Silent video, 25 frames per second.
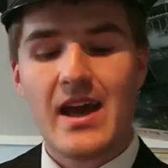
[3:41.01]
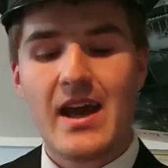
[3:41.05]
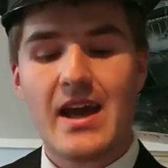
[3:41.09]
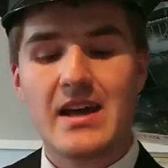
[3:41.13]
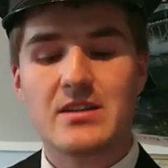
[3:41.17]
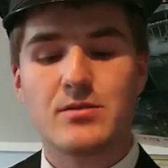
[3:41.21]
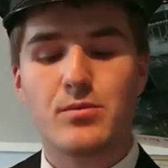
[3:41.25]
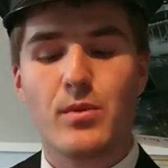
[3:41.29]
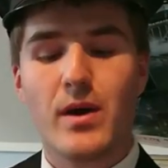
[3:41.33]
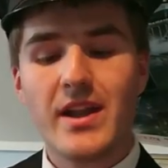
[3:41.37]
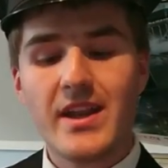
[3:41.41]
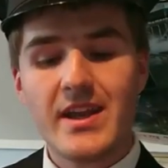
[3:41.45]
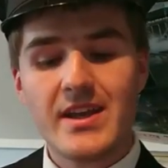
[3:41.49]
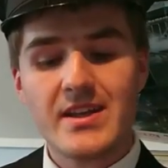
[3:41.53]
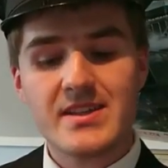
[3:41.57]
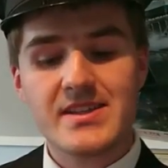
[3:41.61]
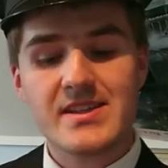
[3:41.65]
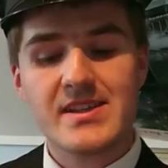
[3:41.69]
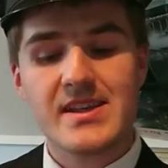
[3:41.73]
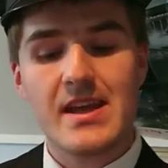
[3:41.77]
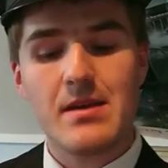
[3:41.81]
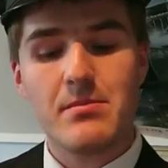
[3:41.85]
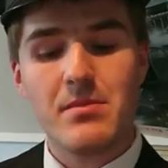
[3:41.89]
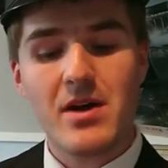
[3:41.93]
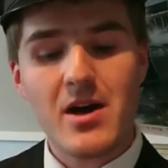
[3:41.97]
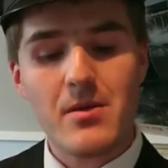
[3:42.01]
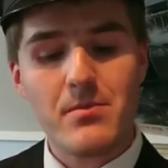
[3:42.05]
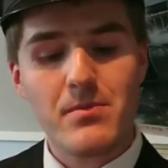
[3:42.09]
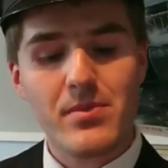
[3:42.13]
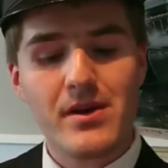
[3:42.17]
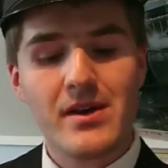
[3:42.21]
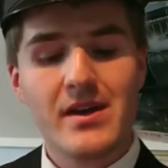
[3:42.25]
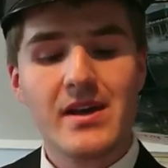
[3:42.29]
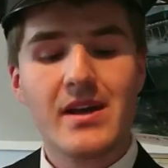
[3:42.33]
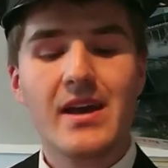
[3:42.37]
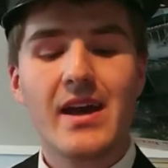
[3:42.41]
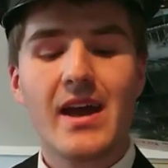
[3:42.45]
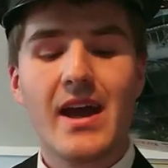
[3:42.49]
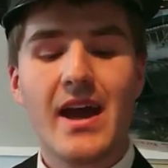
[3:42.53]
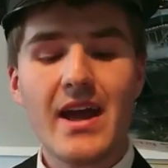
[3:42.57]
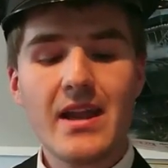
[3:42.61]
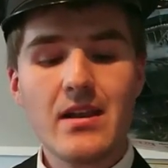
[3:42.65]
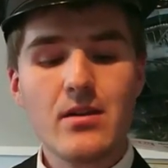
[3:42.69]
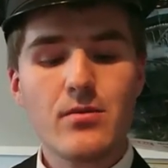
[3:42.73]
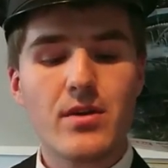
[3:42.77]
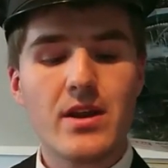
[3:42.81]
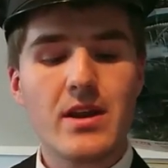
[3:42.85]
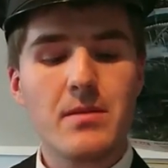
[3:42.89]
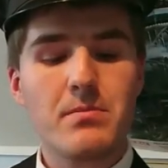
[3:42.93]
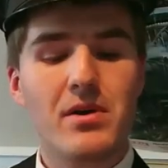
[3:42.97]
and when he had steam up,
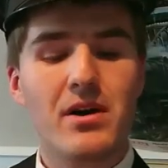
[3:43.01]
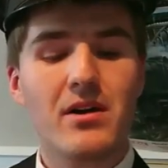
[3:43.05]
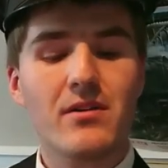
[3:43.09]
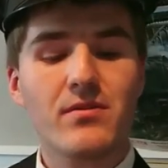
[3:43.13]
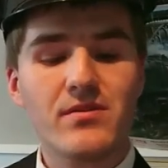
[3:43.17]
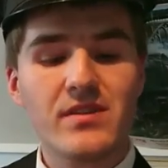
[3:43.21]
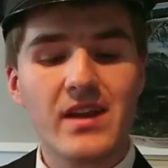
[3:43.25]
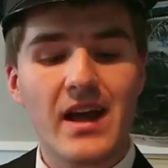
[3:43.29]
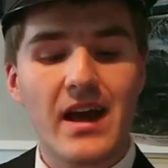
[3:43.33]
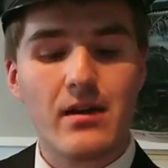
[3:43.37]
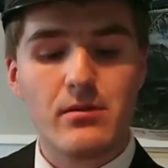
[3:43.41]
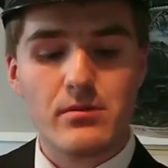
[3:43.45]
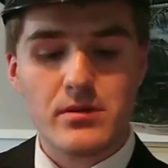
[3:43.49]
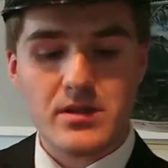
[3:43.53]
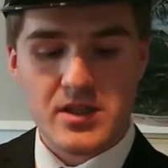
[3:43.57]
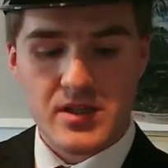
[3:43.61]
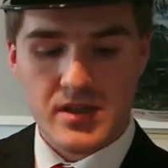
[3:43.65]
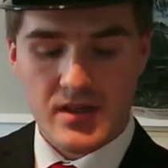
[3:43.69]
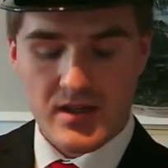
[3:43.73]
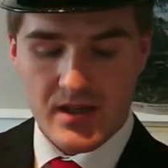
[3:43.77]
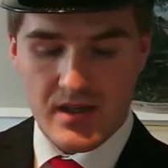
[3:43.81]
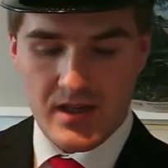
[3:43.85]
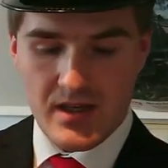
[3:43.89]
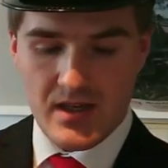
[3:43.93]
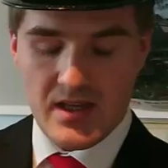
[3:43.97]
Henry puffed out.